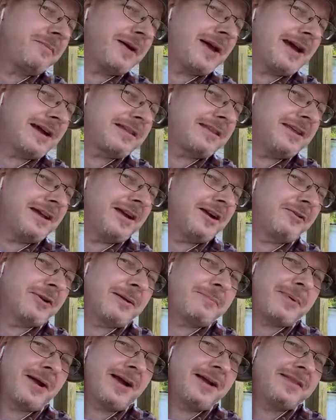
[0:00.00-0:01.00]
back there,
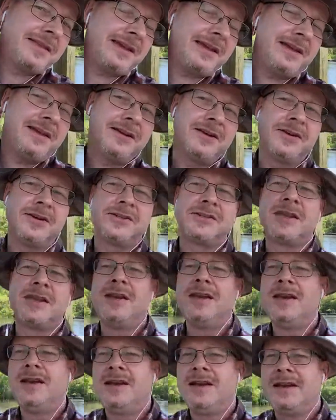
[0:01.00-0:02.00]
right behind the
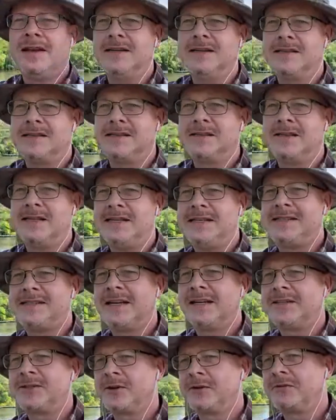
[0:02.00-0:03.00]
ears, is the
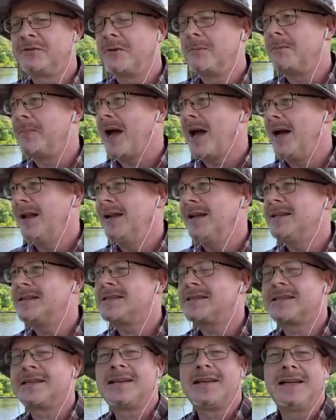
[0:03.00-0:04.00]
center for
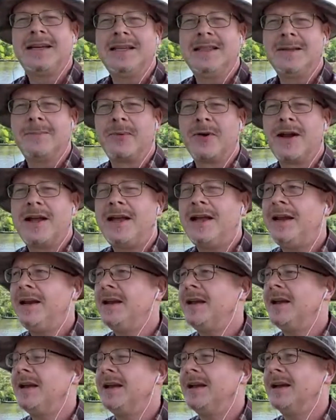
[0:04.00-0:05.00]
balance in the
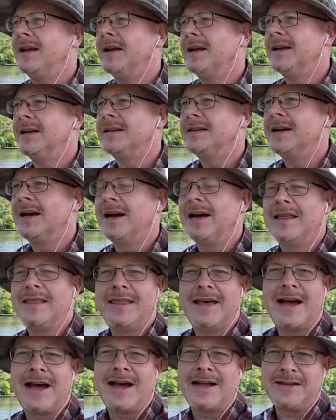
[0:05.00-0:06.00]
brain, and
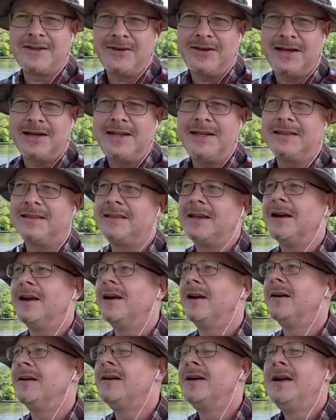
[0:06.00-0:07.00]
that you get hit
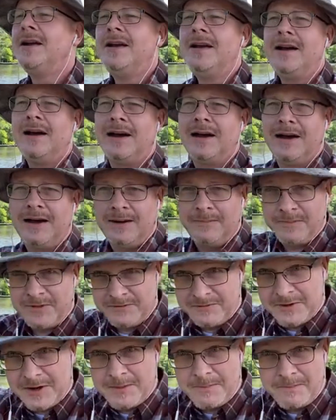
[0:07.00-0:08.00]
there.
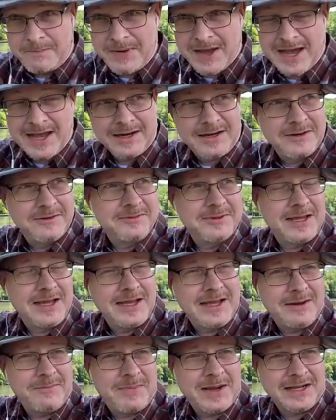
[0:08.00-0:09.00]
The very back of the
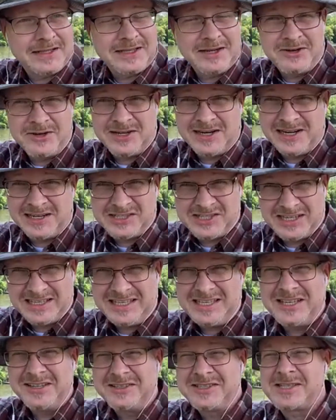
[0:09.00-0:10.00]
head back there, you can actually
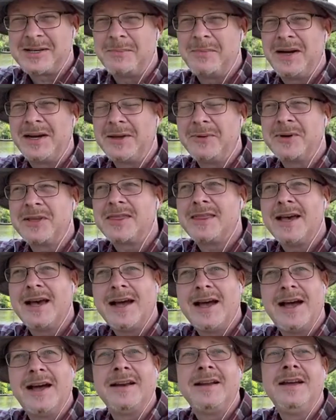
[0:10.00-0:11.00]
kill somebody with
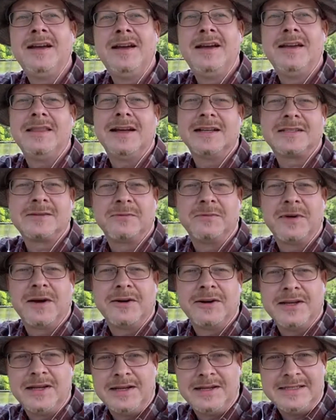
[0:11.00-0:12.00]
that. That's a
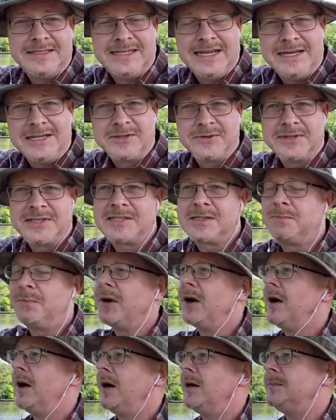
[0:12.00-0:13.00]
very dangerous
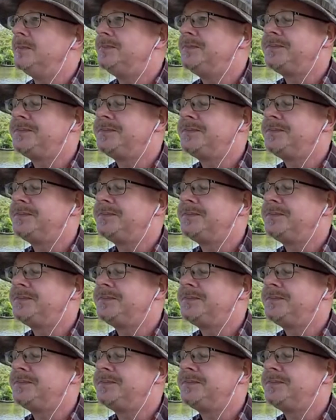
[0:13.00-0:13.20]
spot.